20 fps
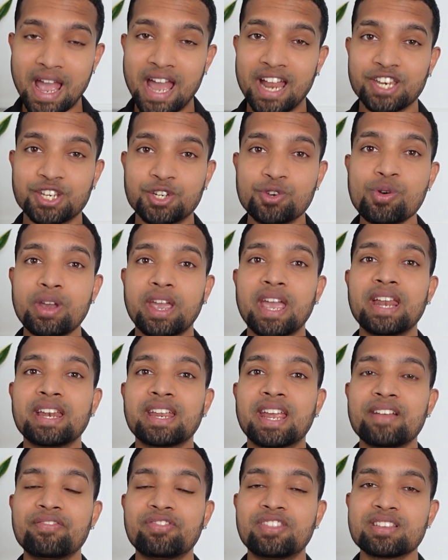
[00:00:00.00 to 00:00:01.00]
and you
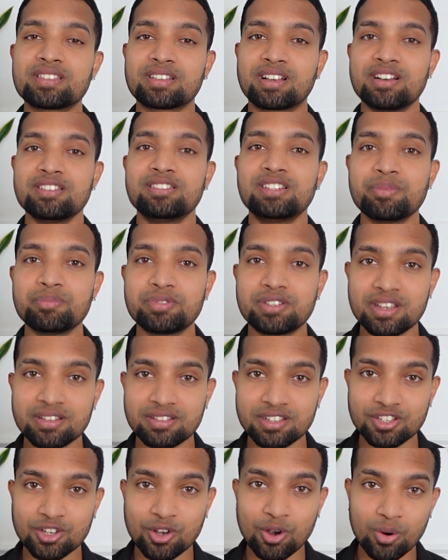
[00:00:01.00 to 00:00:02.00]
can get this custom
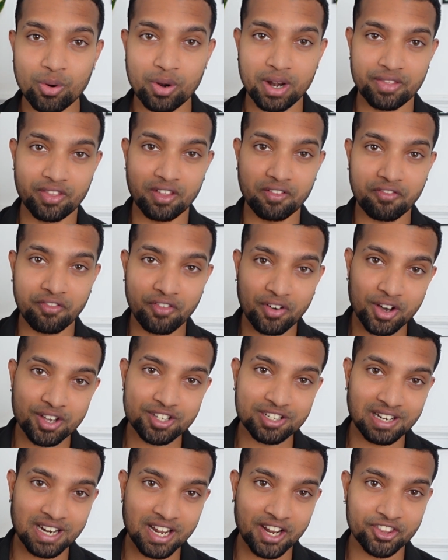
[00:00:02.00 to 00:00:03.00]
CSS code in the
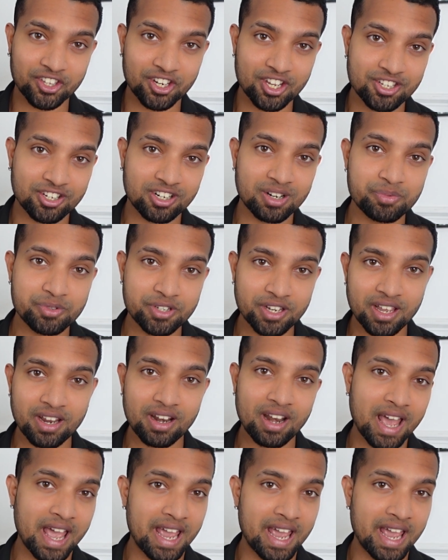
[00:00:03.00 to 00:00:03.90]
first link in the description,